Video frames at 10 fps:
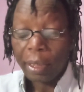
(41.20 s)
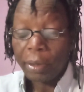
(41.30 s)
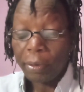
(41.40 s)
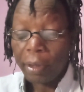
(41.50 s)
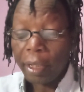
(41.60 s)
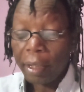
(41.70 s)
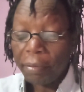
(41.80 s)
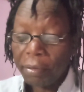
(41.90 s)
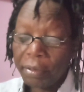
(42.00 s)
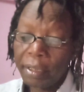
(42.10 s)
Nuclear
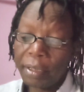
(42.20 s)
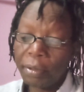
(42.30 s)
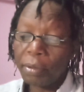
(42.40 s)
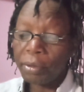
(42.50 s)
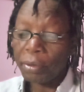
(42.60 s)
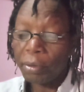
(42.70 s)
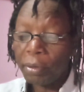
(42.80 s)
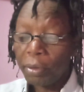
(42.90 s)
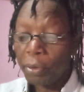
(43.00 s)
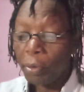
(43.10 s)
forces, also
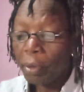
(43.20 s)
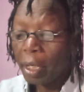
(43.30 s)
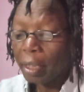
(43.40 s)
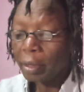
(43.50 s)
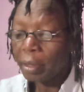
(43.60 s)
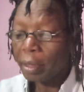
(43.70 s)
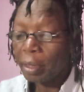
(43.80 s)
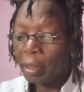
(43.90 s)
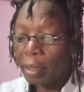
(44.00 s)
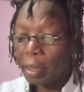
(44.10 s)
known as
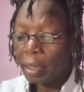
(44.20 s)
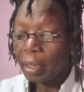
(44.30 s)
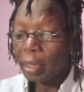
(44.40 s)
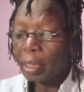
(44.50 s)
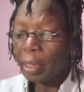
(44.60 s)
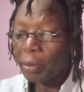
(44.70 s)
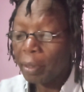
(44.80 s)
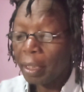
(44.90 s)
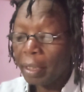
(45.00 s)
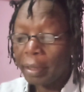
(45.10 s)

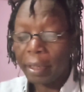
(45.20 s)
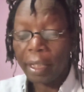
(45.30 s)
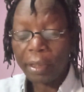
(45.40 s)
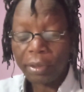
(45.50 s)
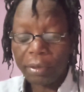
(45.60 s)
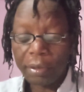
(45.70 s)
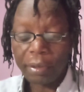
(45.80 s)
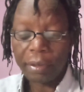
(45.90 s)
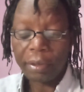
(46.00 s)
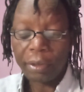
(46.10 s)
nuclear
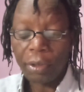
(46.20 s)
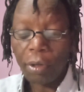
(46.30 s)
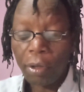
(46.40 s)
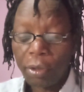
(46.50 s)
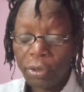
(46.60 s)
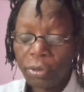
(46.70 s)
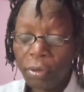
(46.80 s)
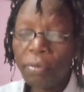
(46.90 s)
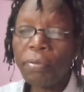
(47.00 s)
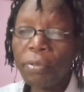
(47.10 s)
interactions or
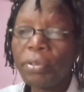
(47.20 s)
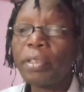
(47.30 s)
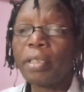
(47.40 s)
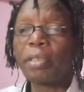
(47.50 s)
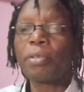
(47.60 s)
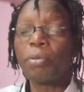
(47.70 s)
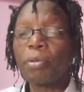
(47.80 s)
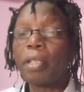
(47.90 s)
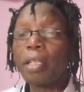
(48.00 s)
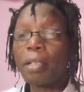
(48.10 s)
strong forces. So
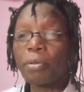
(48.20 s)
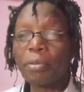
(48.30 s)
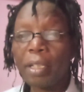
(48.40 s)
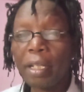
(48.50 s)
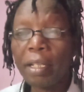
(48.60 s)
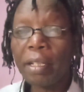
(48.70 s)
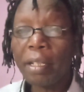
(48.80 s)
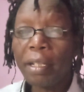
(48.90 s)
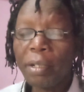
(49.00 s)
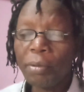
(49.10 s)
here today
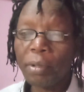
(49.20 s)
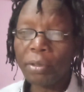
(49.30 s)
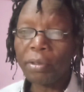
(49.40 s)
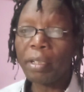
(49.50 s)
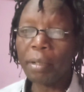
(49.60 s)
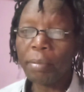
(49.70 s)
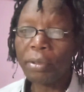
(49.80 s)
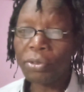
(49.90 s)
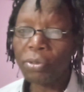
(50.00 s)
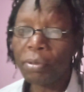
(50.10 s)
we are talking about
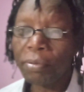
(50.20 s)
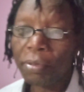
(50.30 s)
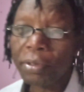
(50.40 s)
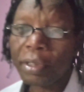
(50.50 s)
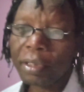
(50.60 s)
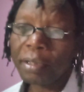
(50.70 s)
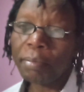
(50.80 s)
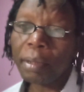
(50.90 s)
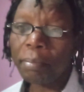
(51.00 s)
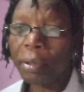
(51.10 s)
strong forces.
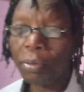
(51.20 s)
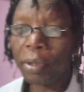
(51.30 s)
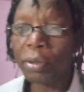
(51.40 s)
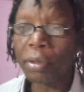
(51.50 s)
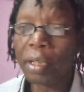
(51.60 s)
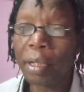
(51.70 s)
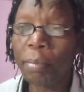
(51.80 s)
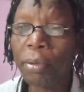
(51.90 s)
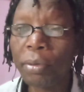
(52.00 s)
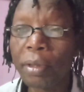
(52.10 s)
Remember, we were talking
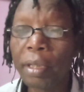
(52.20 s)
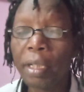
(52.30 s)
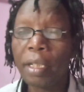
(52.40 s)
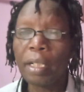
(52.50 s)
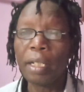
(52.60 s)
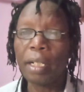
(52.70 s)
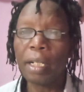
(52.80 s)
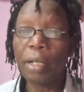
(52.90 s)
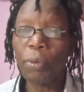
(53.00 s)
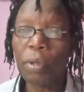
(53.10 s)
about
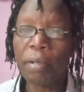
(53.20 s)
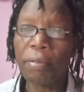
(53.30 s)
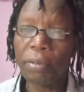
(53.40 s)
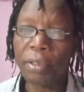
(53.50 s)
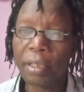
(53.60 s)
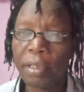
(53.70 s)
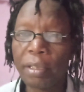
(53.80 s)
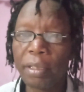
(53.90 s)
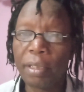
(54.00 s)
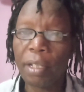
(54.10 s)
weak
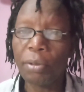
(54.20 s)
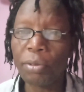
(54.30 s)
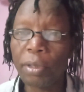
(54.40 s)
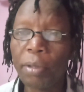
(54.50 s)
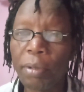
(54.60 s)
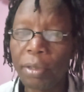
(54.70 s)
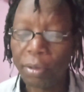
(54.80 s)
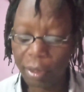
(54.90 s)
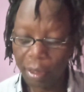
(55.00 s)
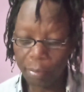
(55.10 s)
forces. Now today we are
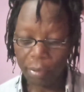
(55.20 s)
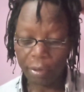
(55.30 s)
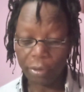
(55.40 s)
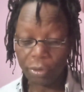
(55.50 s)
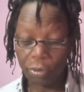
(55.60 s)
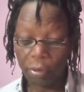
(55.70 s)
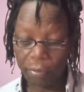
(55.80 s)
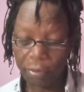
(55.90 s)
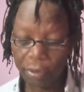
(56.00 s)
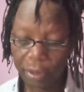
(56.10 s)
talking about strong
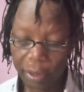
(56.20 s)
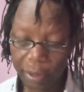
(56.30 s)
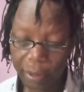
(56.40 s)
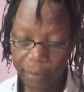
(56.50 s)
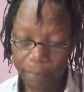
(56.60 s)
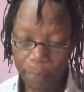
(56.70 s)
forces.